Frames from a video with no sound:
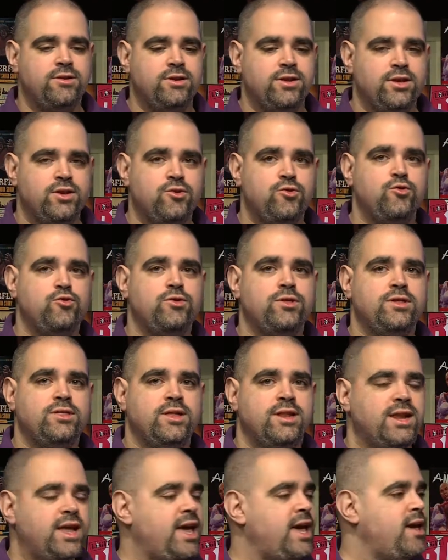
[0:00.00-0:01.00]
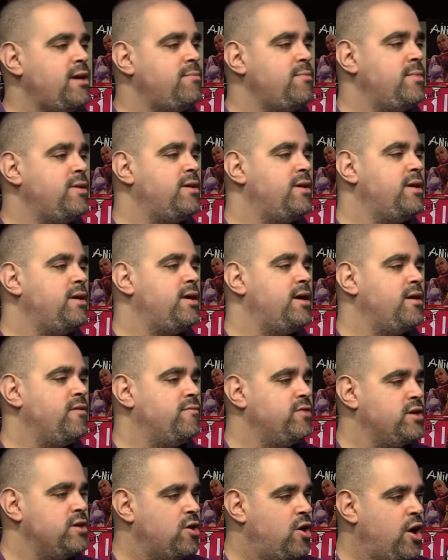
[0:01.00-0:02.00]
to use the name of
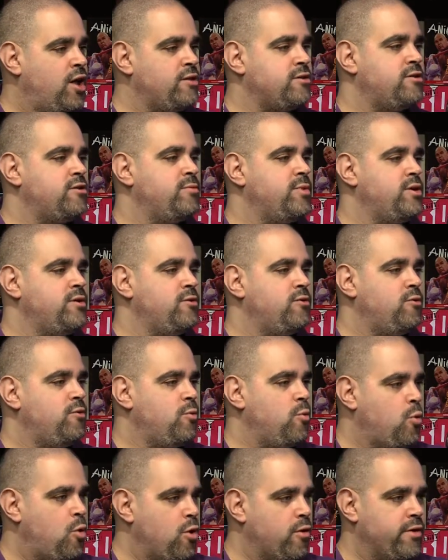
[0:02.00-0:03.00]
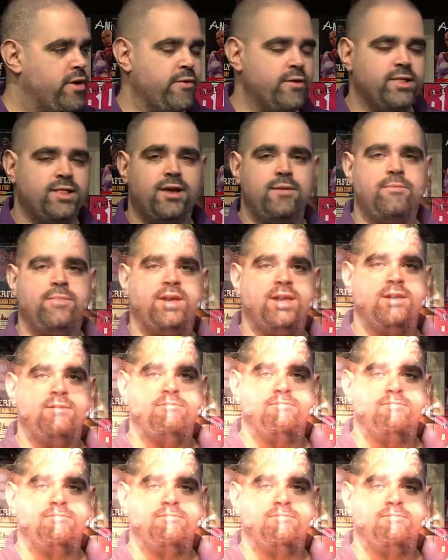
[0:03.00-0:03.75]
the Ultimate Warrior. And let me